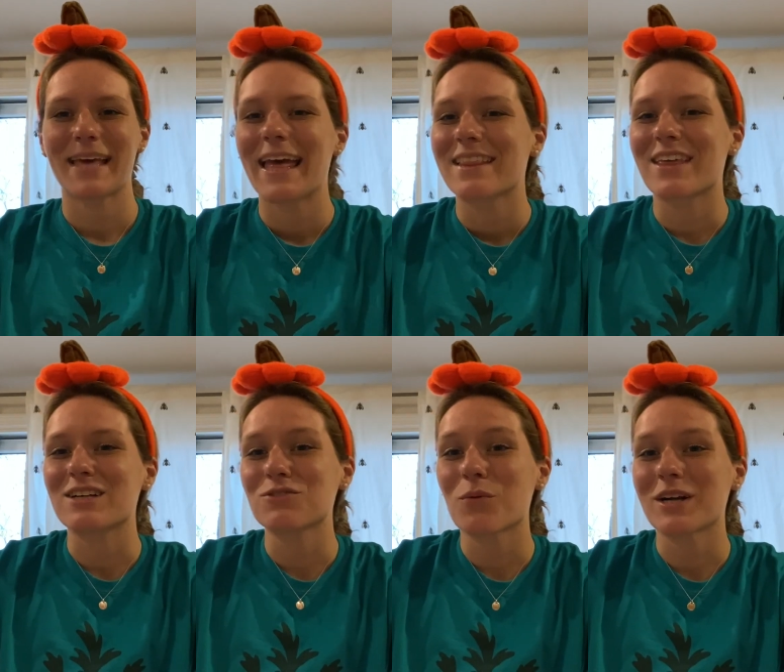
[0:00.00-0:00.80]

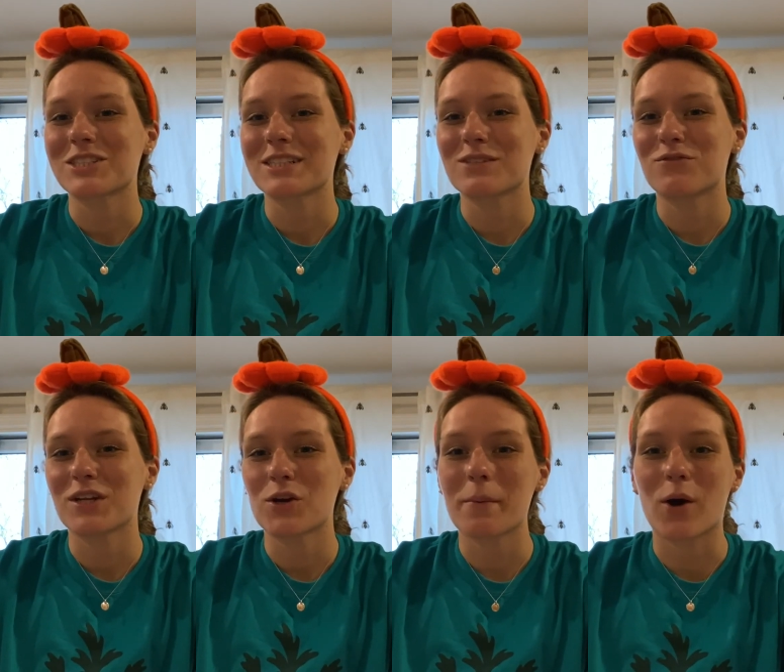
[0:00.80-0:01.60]
Thanks for watching this
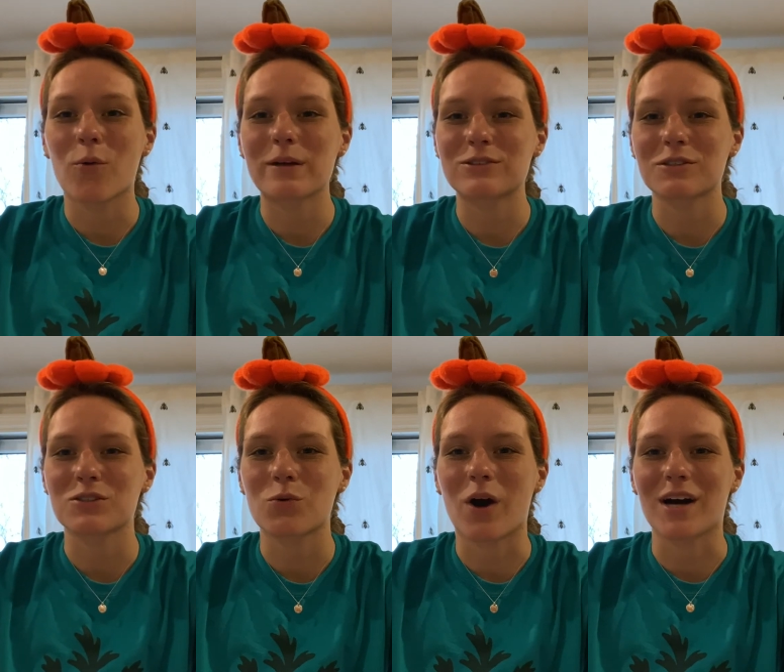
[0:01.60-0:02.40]
video about winter
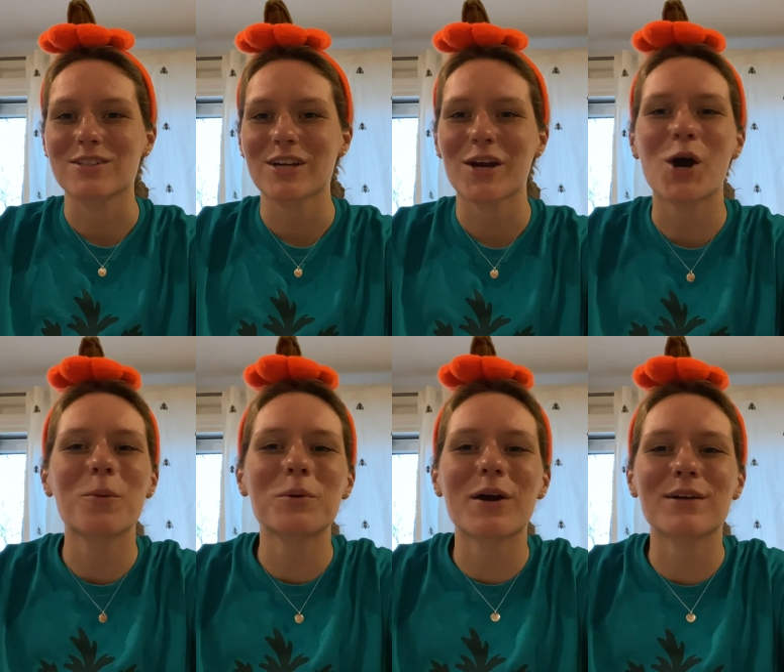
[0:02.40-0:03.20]
squash. I
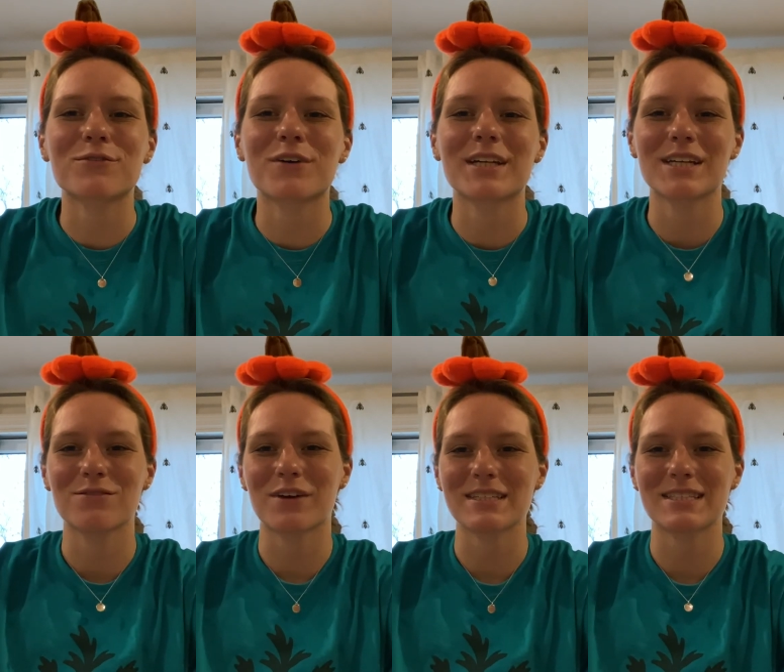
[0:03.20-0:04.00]
hope you had fun
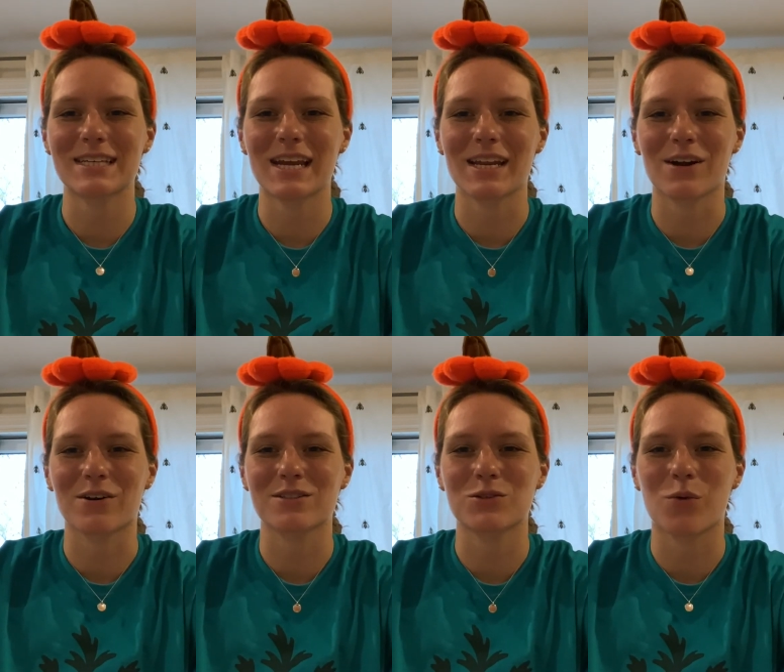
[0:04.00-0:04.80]
investigating our
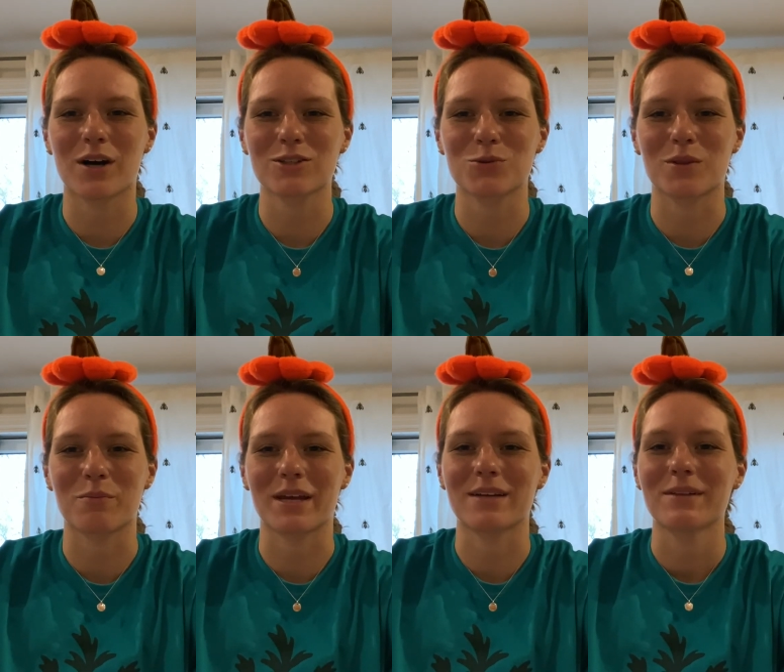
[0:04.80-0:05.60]
squash with
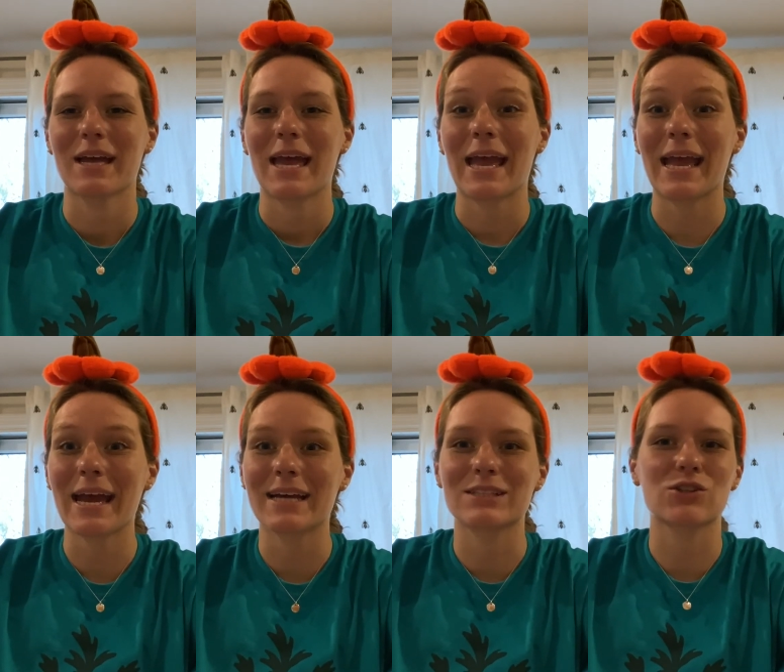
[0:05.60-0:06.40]
me
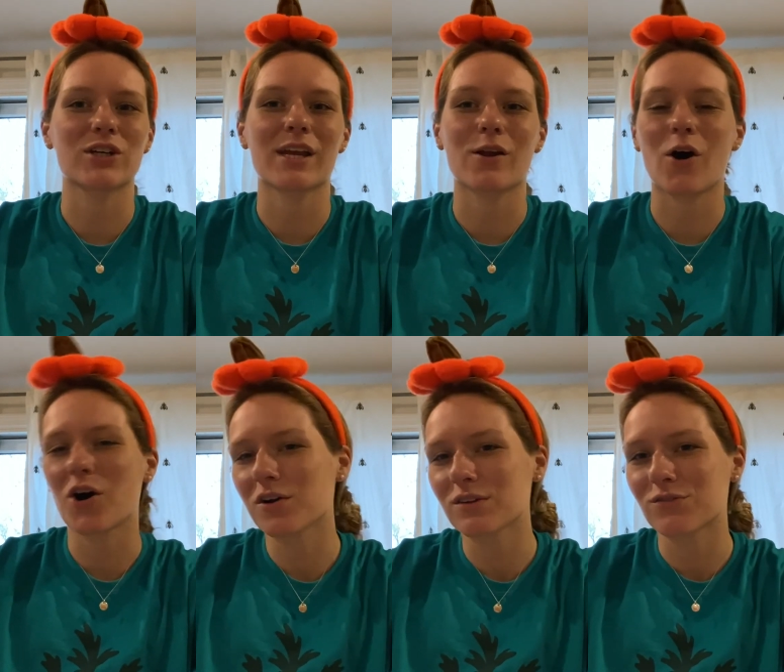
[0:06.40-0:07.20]
and looking at
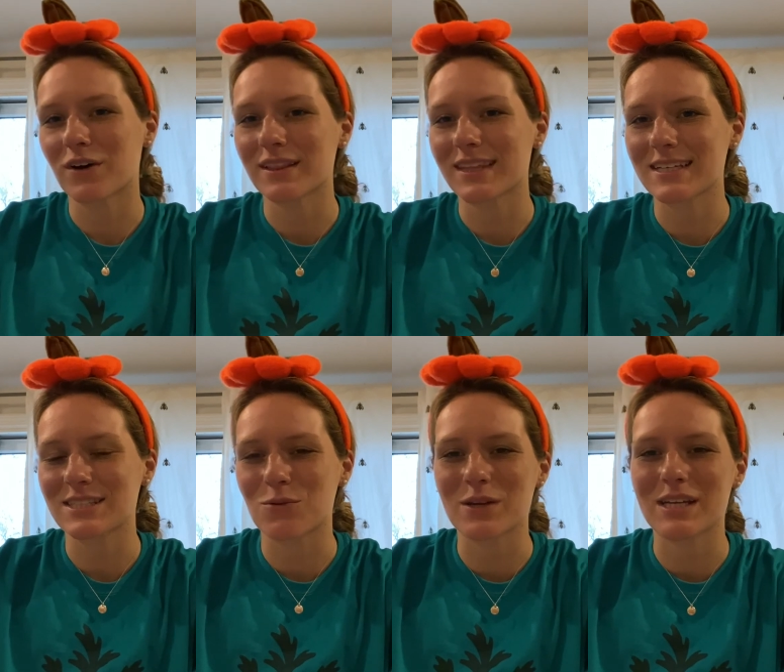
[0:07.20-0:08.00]
all of the fun things
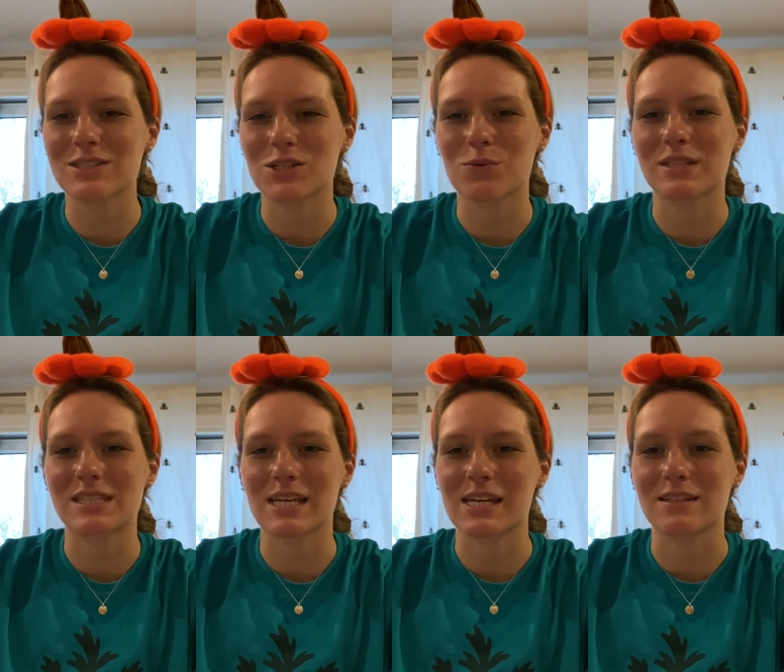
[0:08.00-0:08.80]
that we can do with
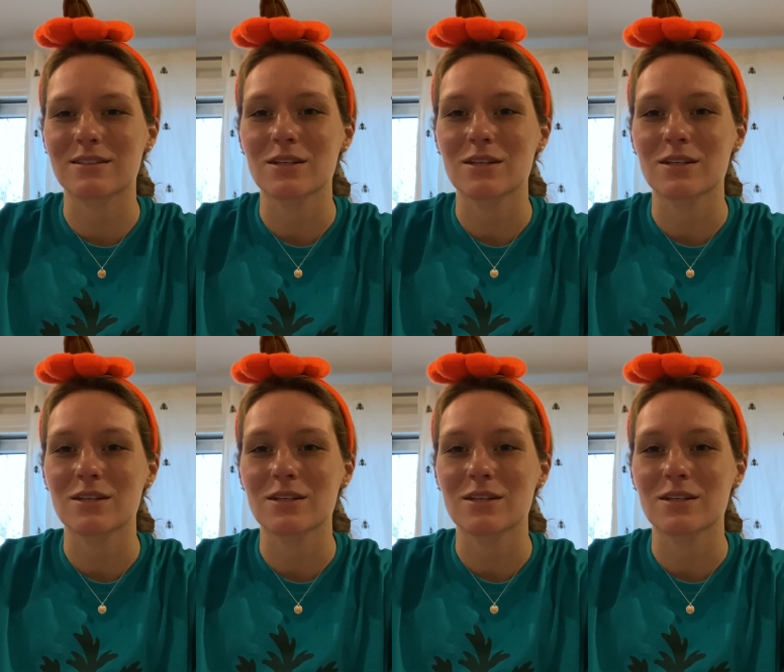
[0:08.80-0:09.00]
seeds.